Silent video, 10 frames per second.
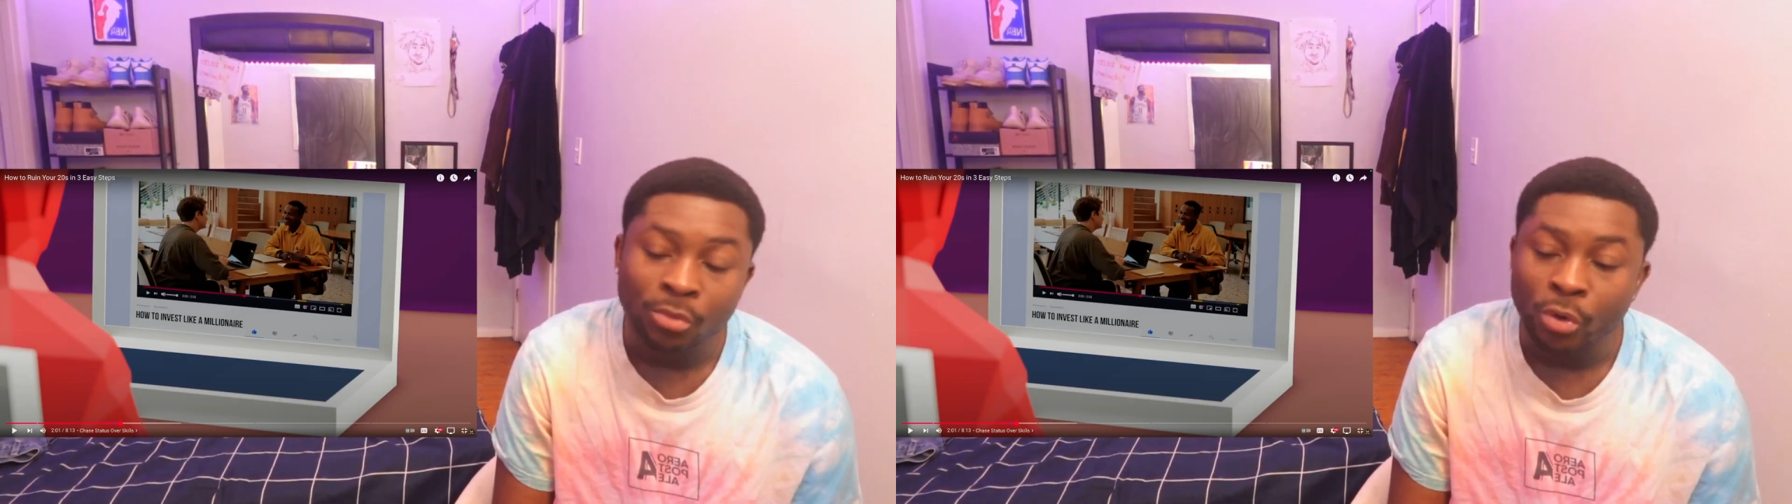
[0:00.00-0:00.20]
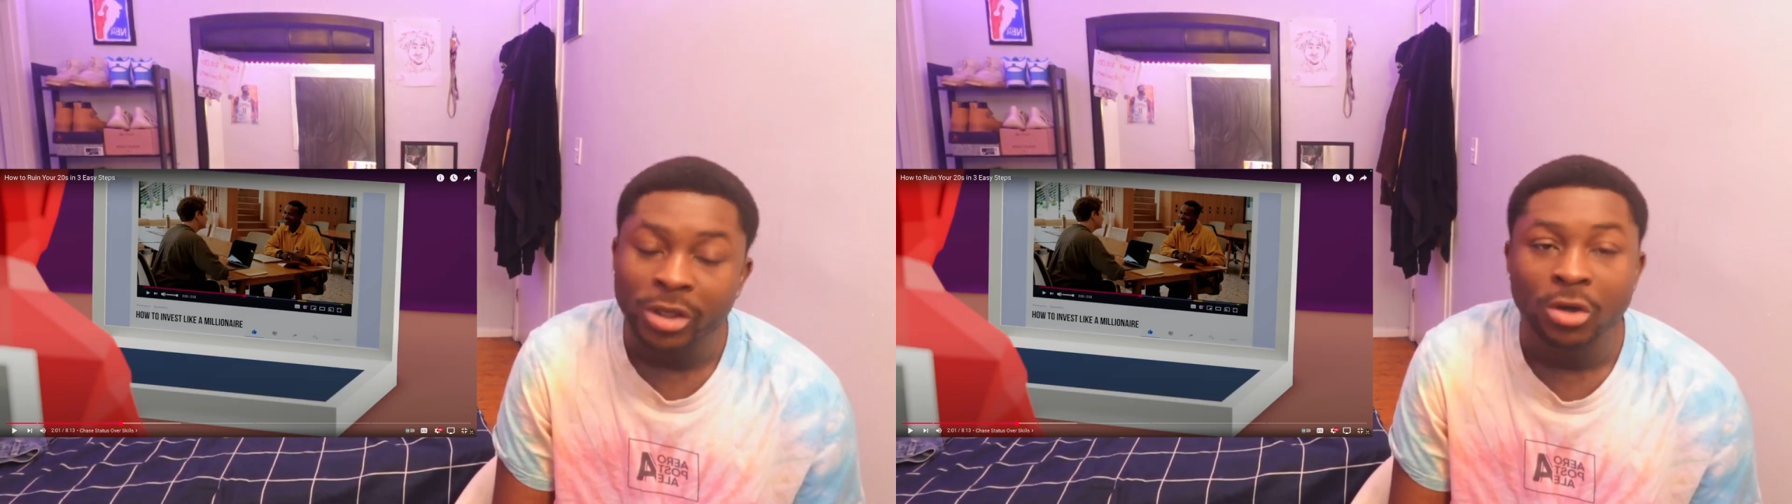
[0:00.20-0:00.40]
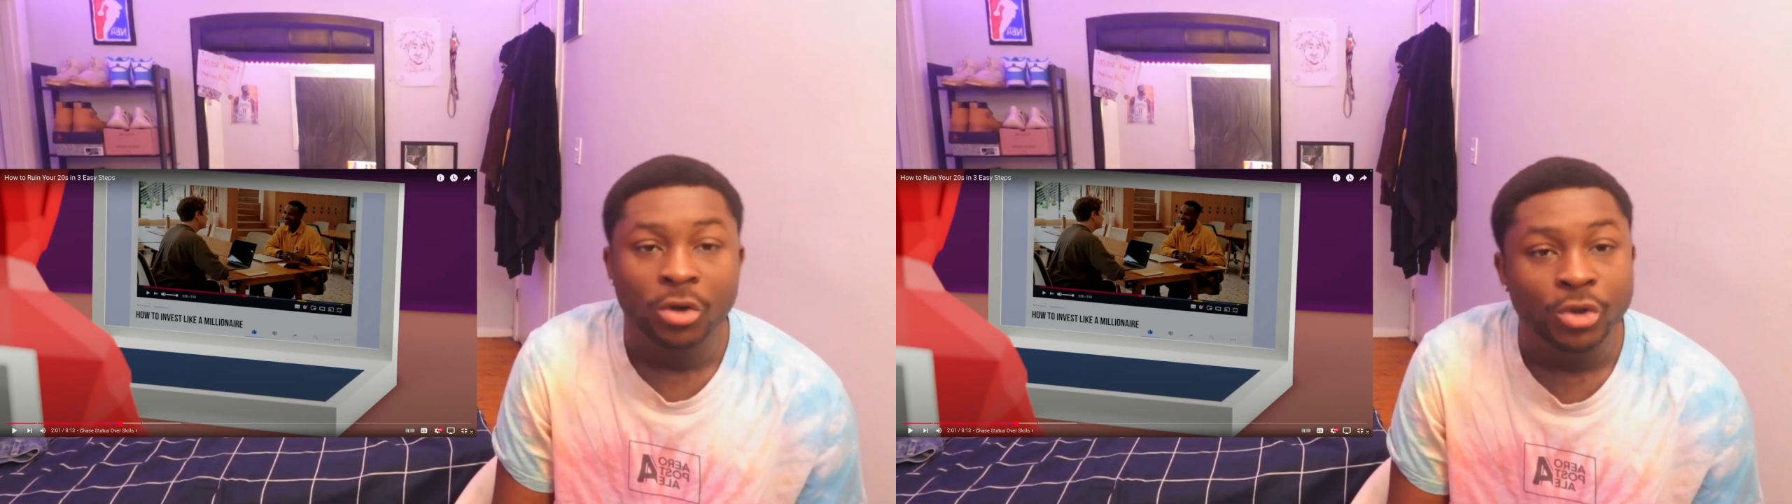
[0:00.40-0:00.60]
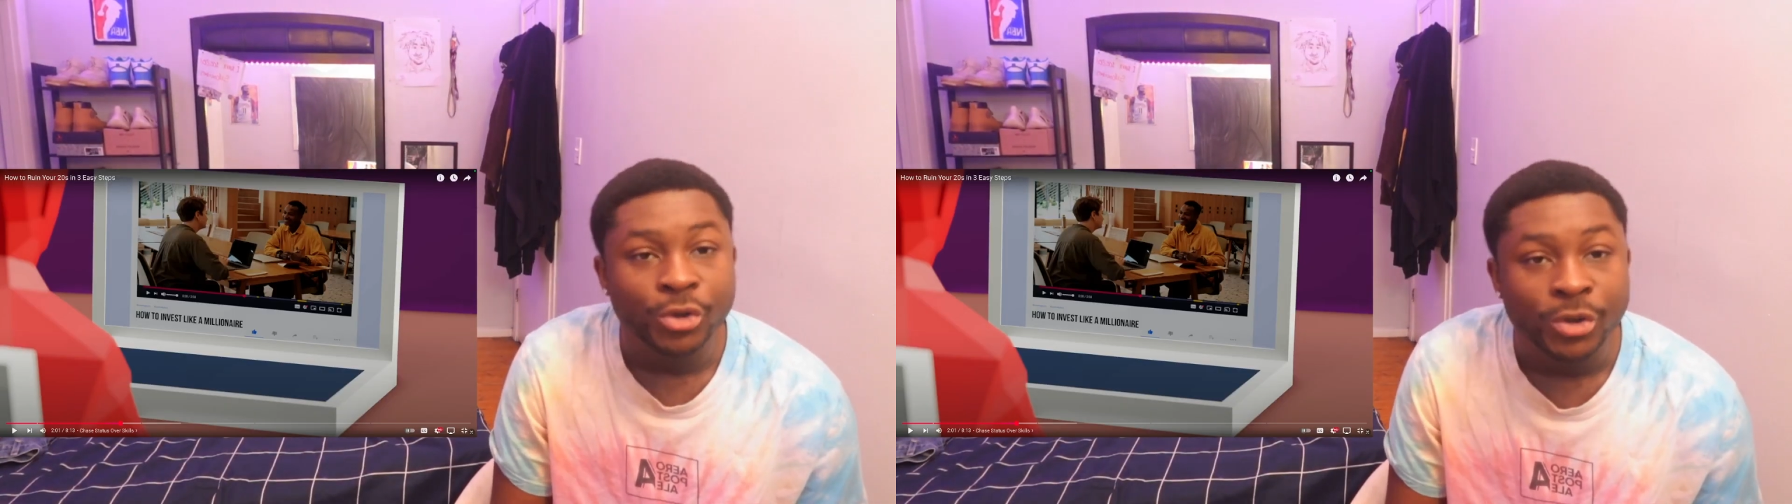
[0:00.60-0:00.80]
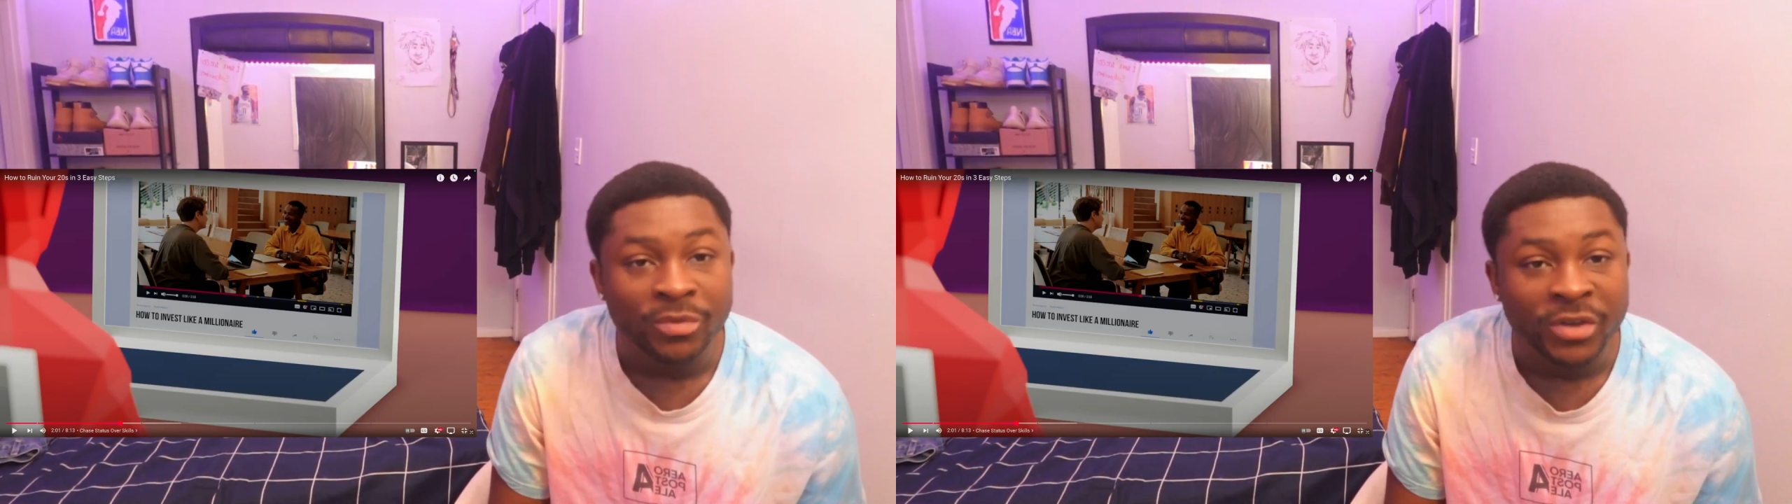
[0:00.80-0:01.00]
working on
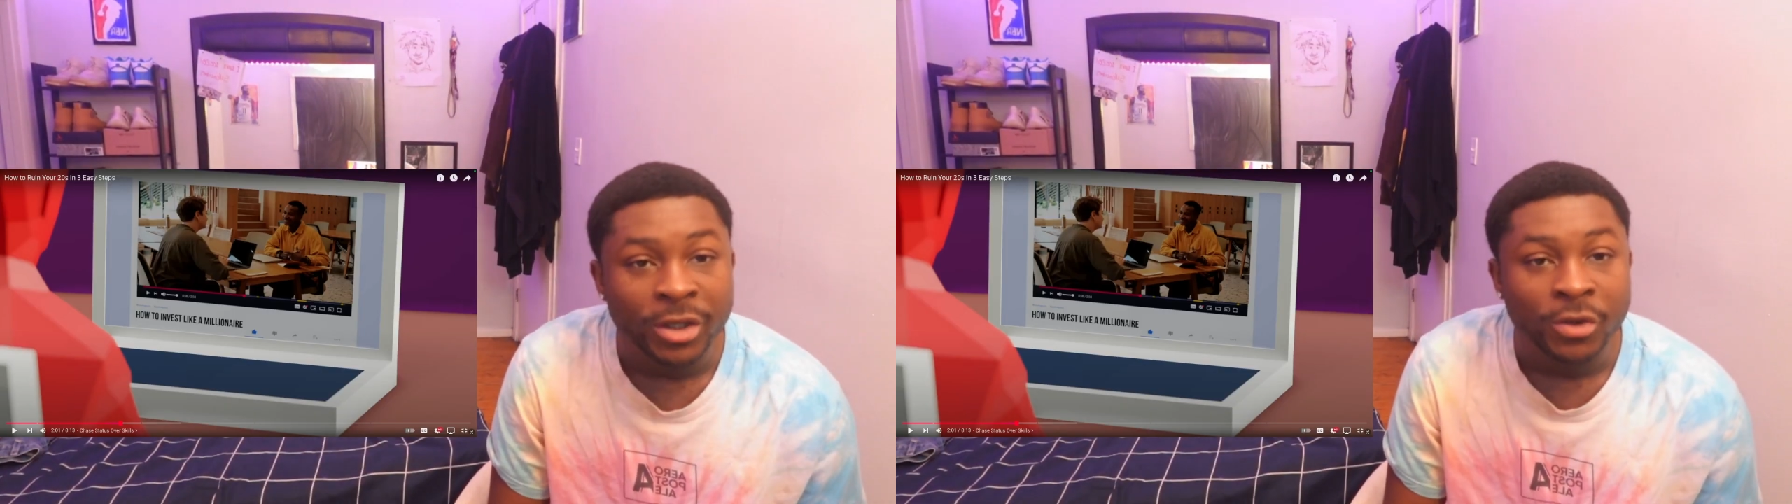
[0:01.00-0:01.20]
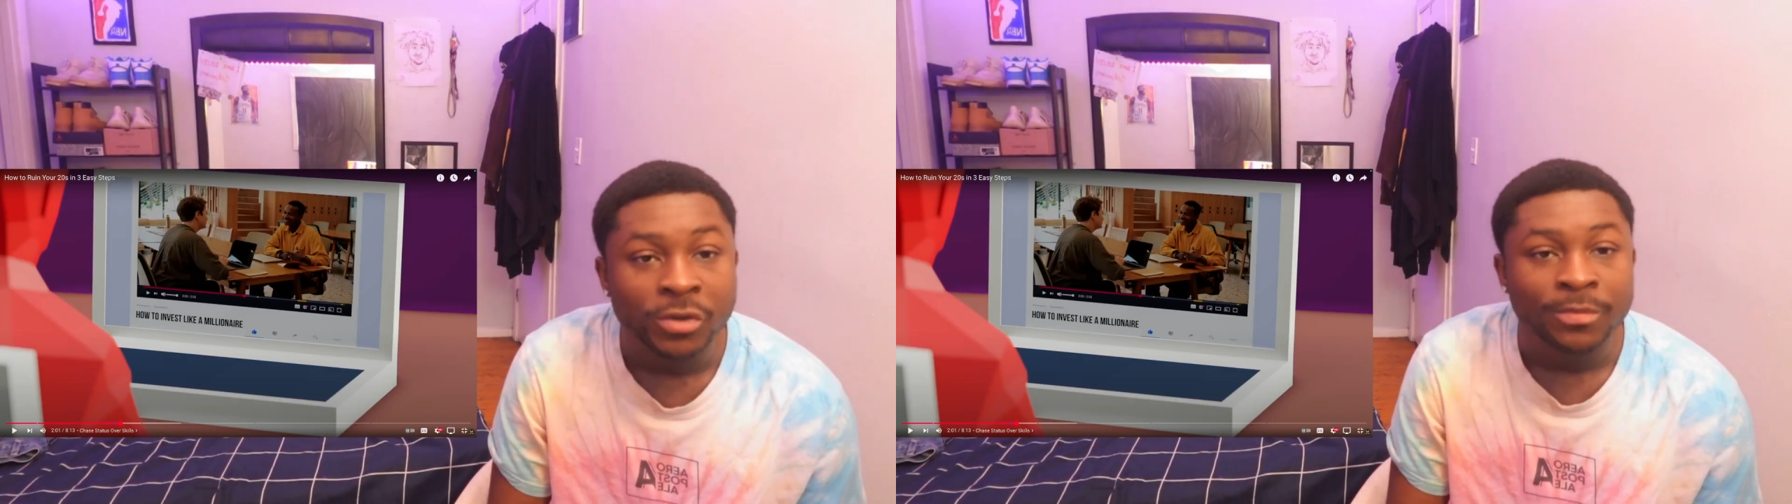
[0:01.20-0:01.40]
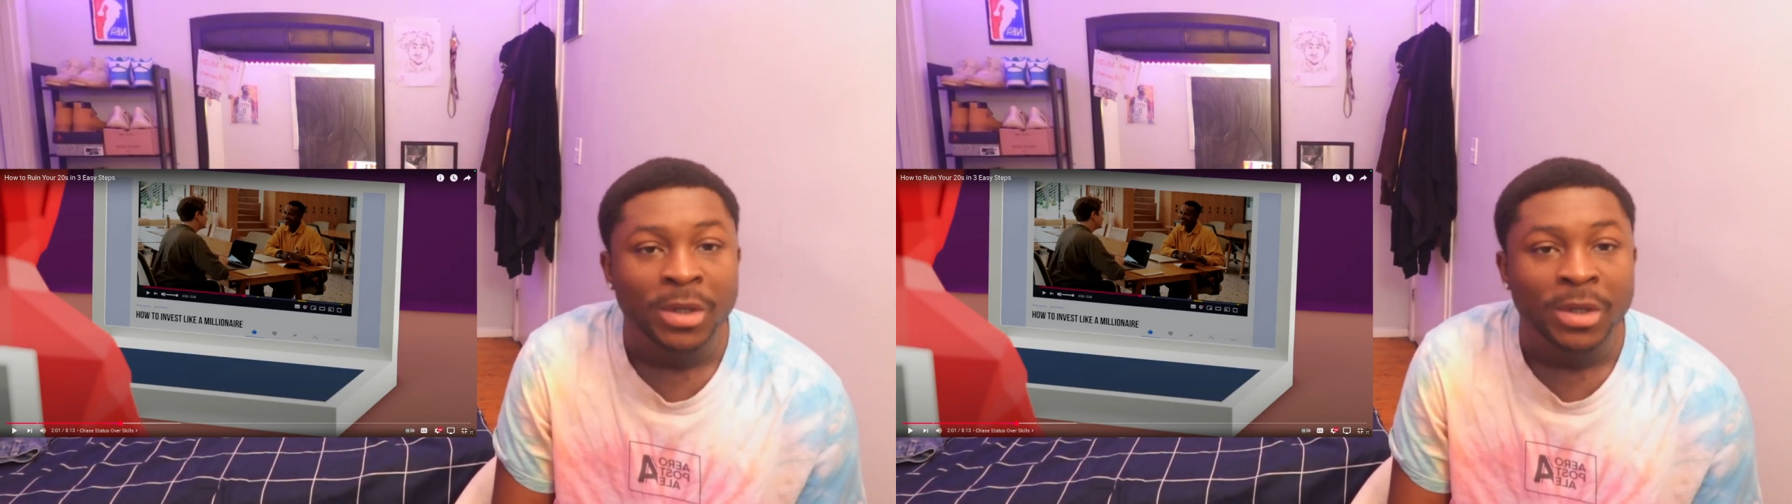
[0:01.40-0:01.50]
YouTube videos."